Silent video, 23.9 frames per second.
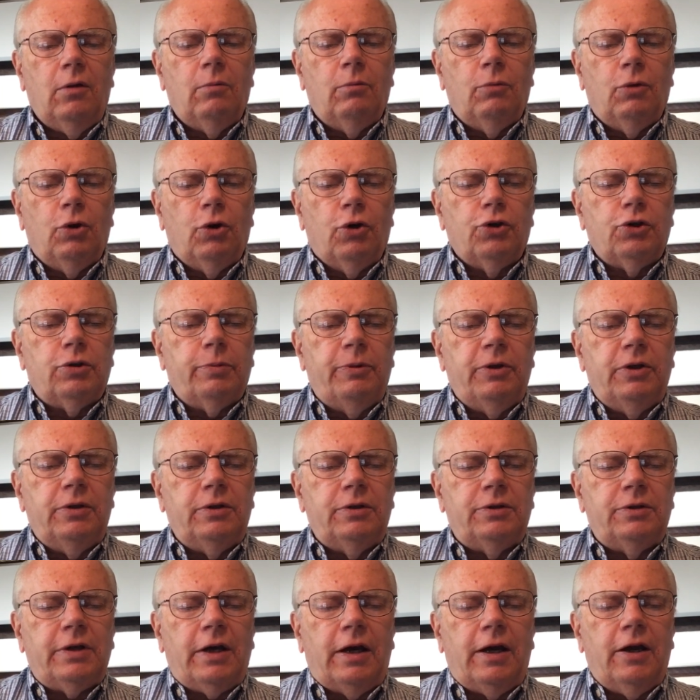More to be
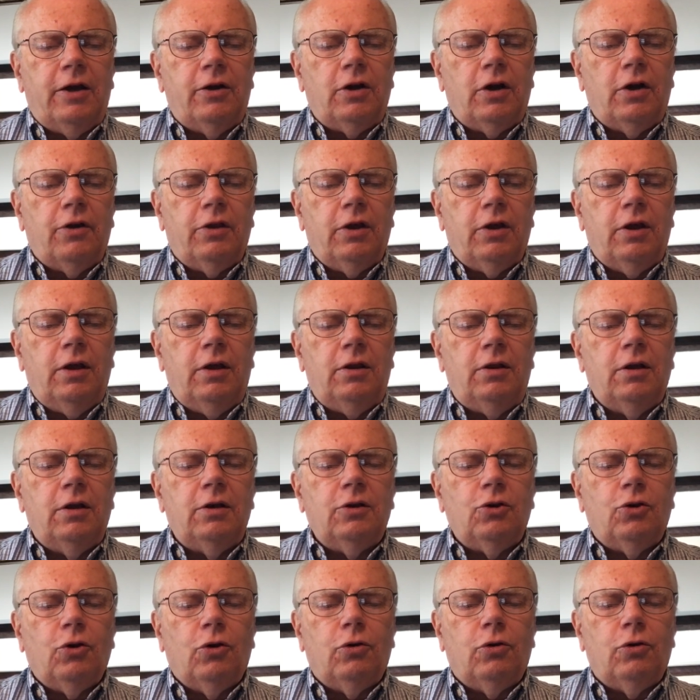desired are they
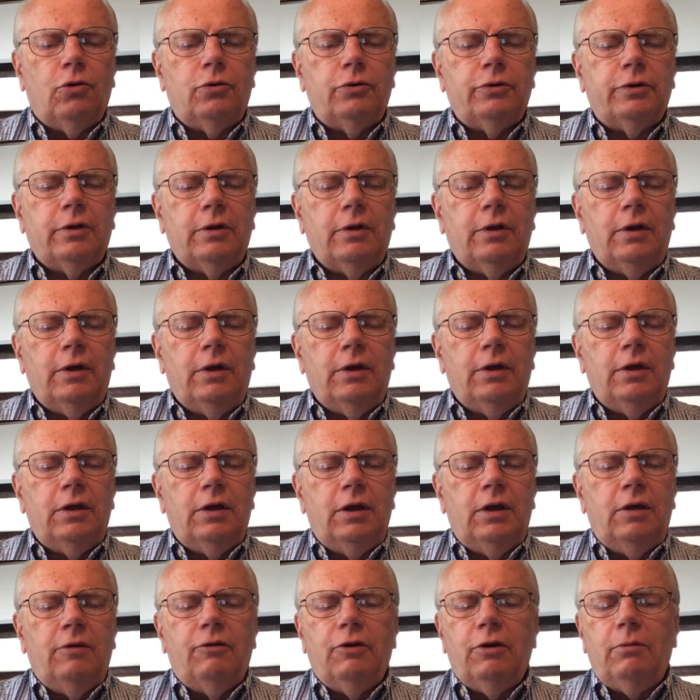than gold,
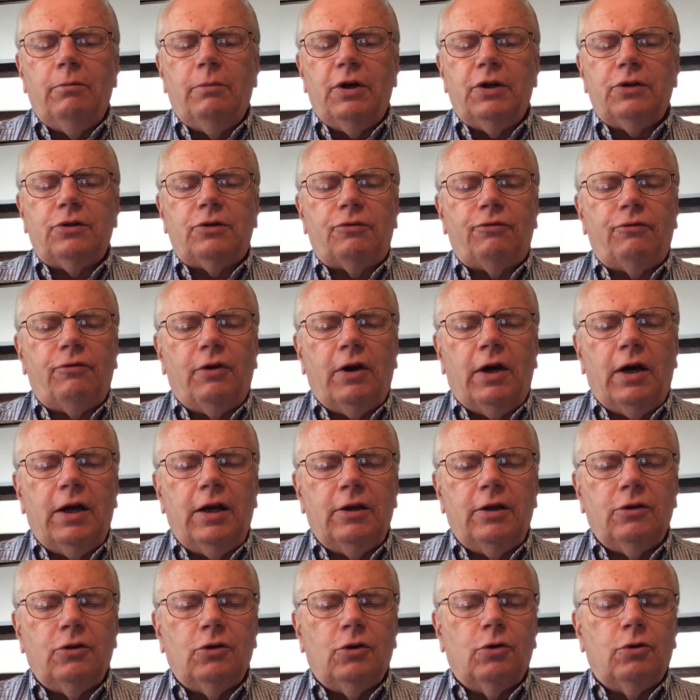even much
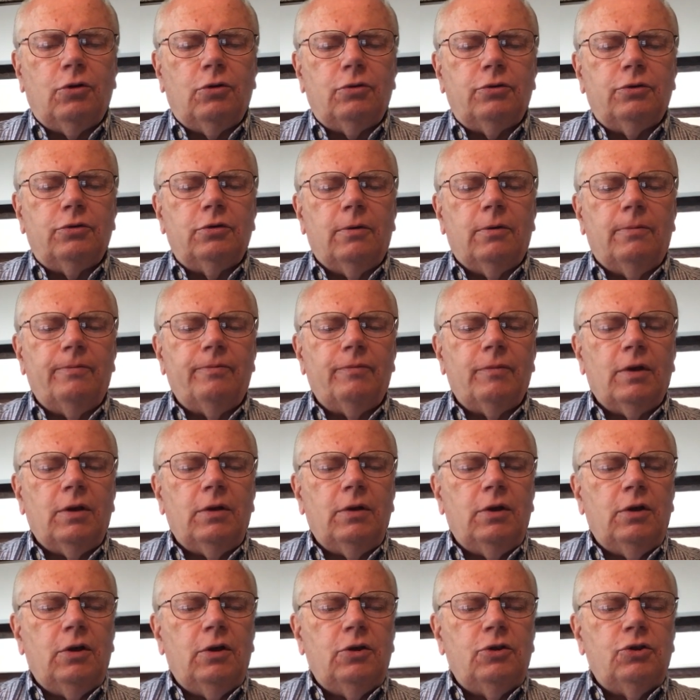fine gold
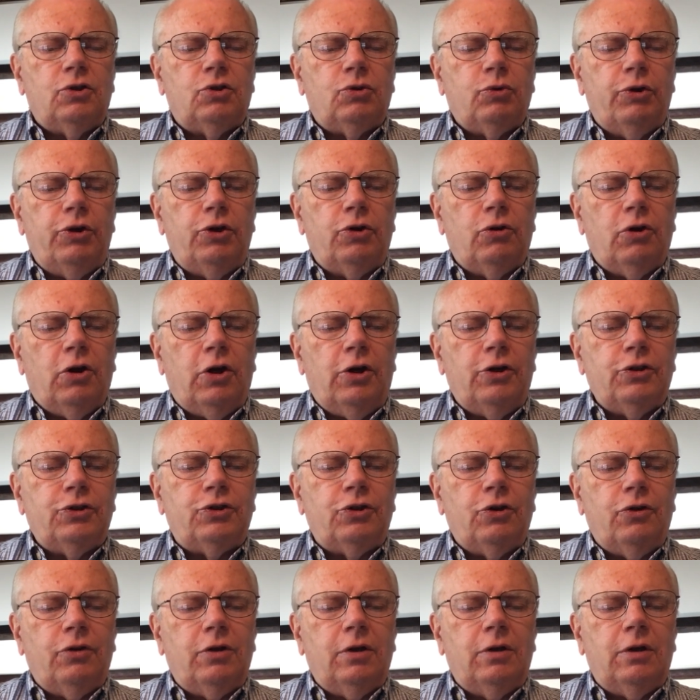sweeter
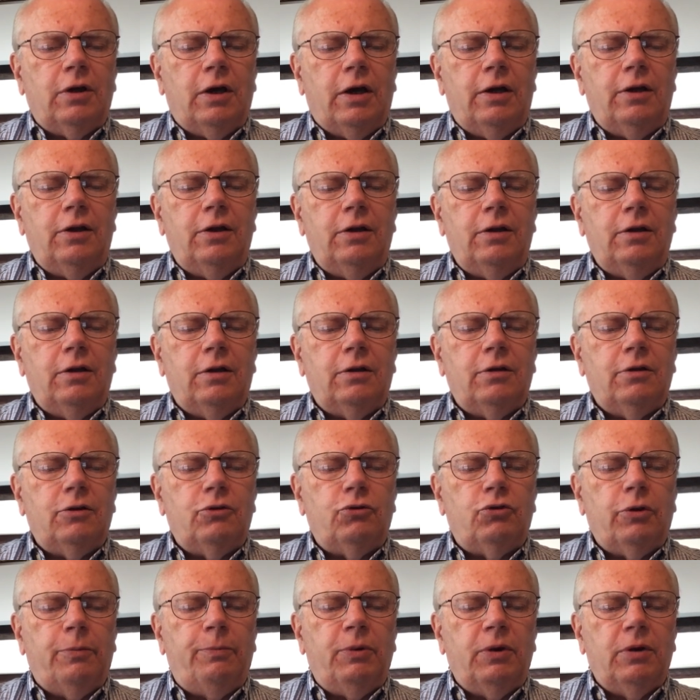also than honey and the
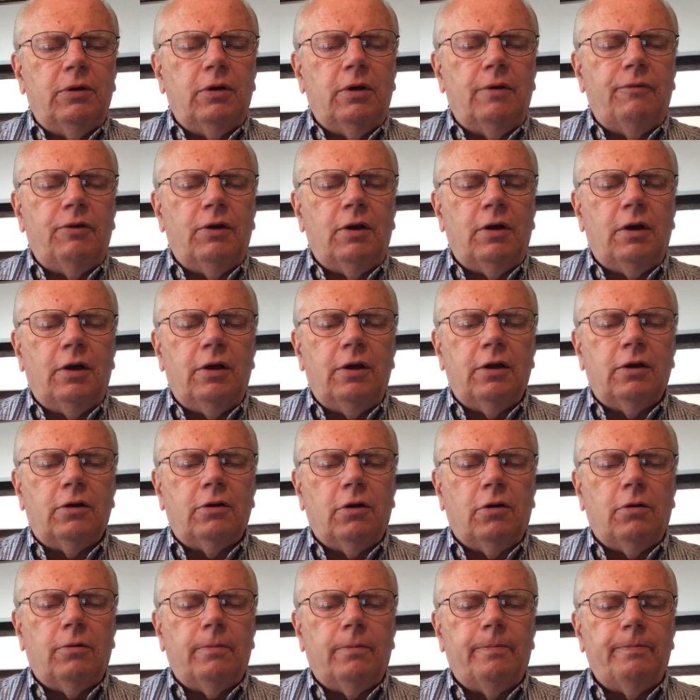dripping of the
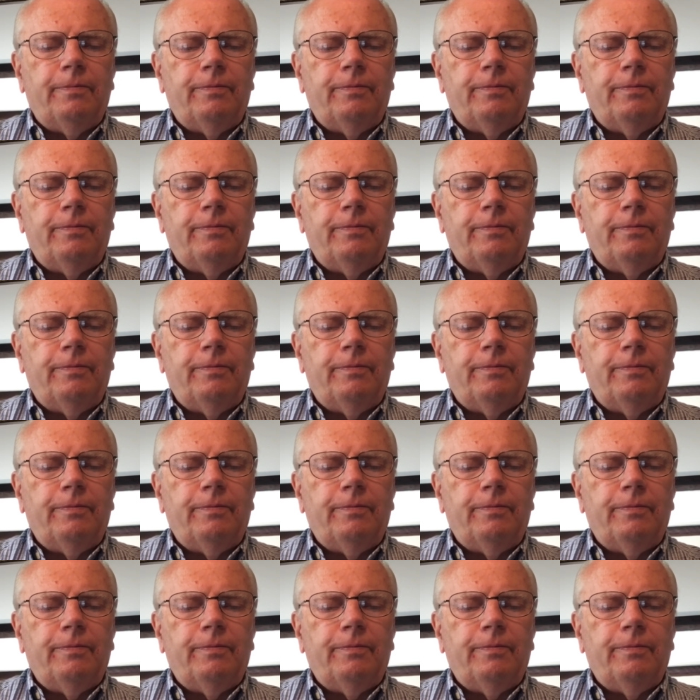honeycomb.